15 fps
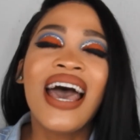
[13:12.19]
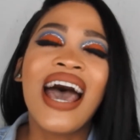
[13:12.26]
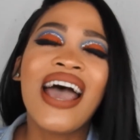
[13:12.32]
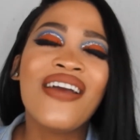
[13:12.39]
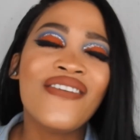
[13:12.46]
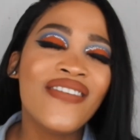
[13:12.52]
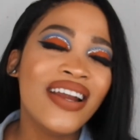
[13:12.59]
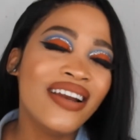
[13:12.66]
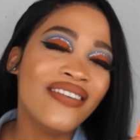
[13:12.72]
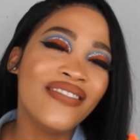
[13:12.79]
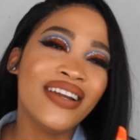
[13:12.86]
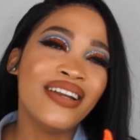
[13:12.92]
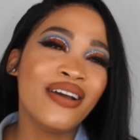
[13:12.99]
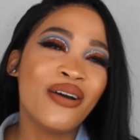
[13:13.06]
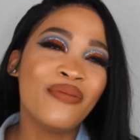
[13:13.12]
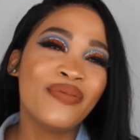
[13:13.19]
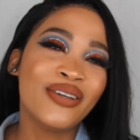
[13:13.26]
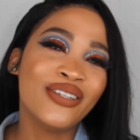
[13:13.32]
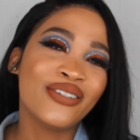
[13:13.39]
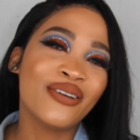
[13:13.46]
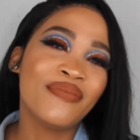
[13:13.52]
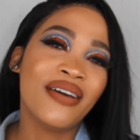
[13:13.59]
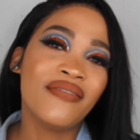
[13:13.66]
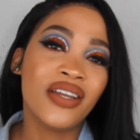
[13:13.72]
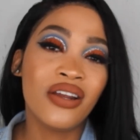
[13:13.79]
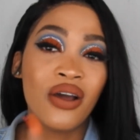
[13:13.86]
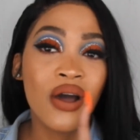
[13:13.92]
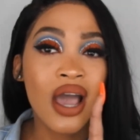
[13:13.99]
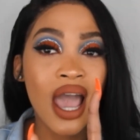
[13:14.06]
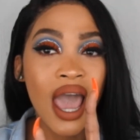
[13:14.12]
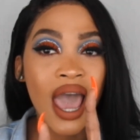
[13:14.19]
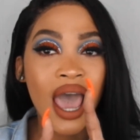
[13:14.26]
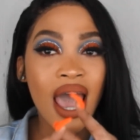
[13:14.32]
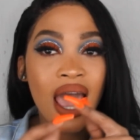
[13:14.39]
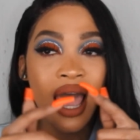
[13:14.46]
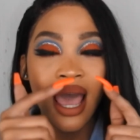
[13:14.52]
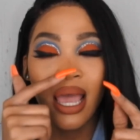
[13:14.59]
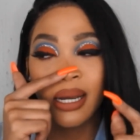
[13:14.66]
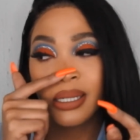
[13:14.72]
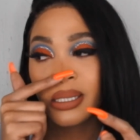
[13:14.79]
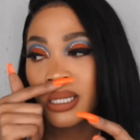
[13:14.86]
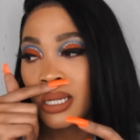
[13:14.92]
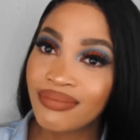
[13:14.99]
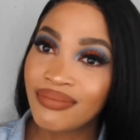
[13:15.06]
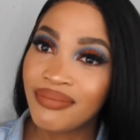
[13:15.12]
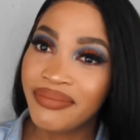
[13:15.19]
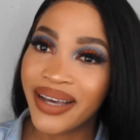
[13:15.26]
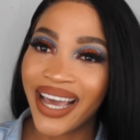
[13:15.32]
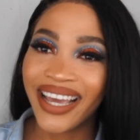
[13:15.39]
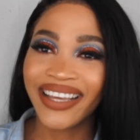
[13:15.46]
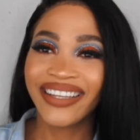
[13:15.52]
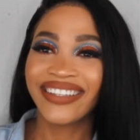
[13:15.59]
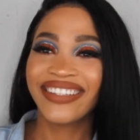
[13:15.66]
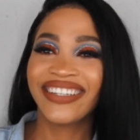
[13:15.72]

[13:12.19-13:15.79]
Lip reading: I really hope you enjoyed my video, and bye.